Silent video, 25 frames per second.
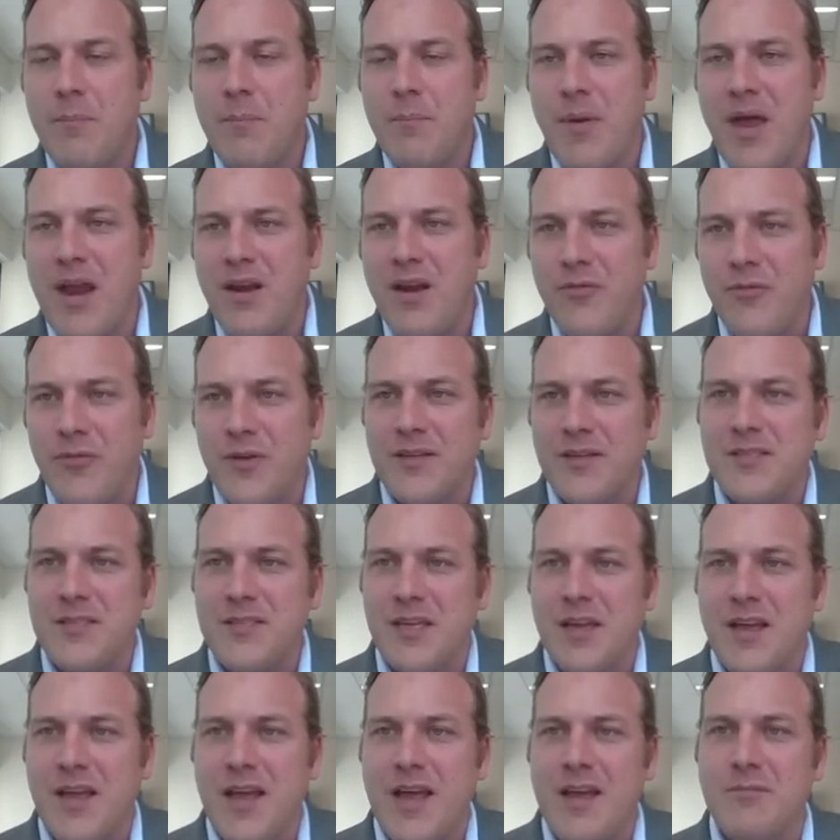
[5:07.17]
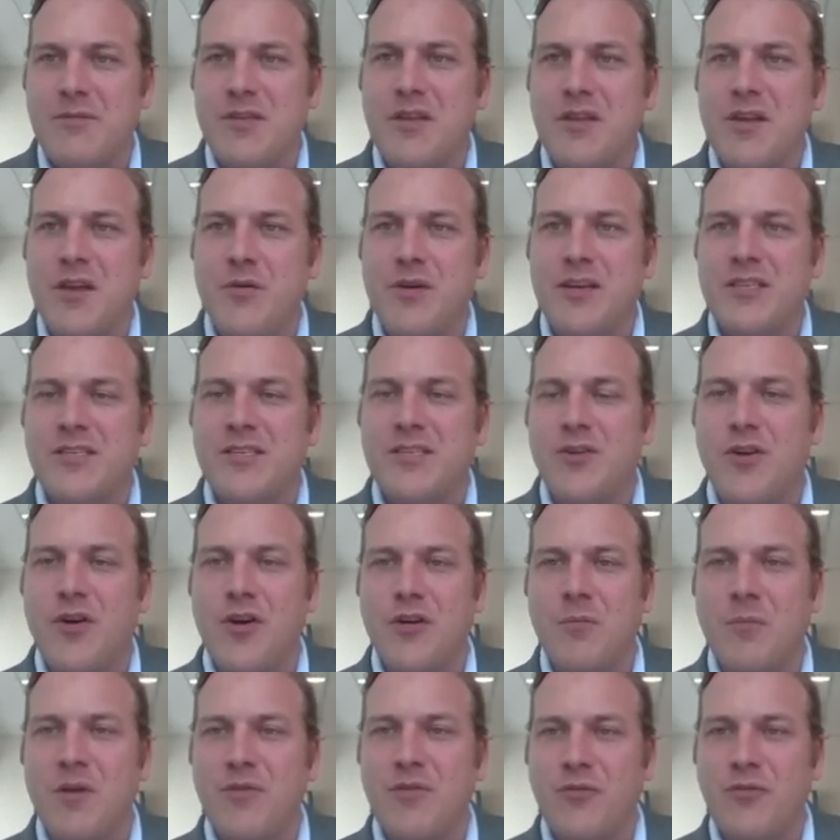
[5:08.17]
benefits that came to the US
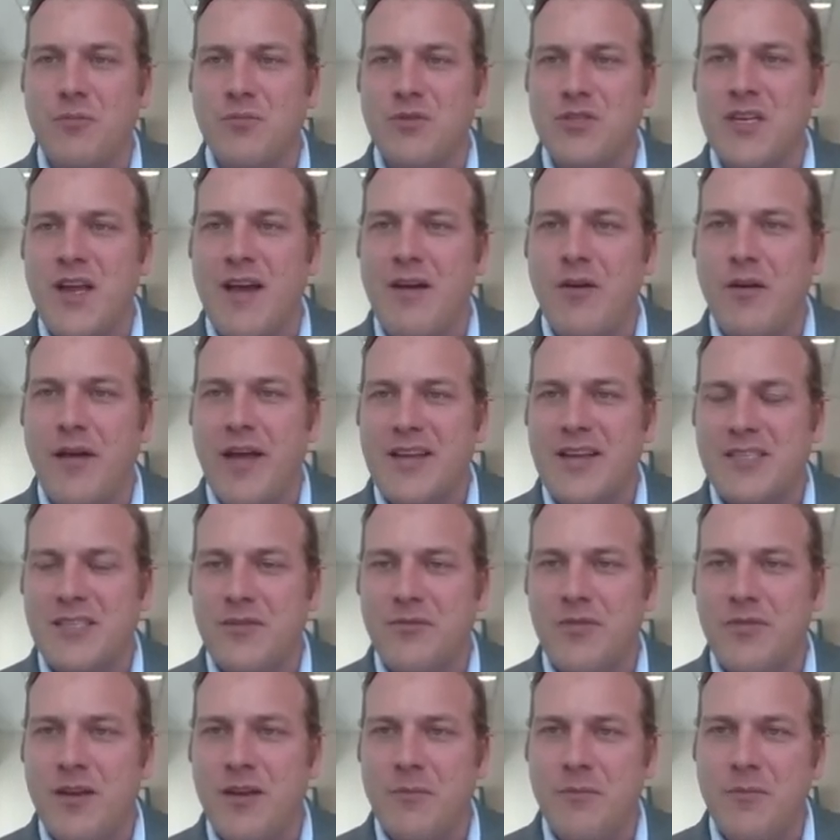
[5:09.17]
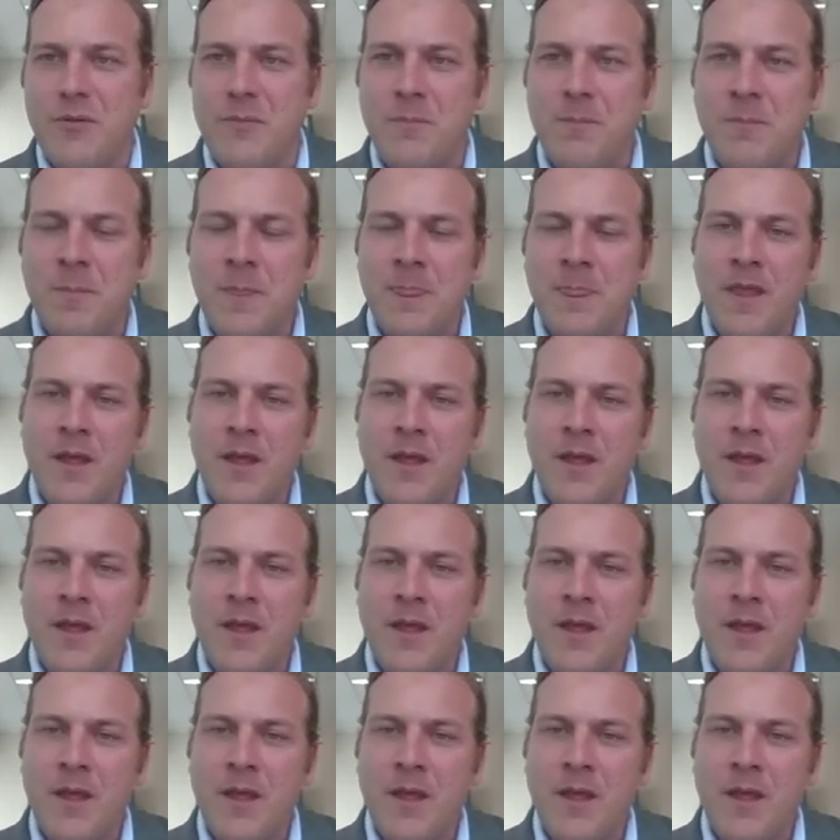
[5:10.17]
economy from shale gas development.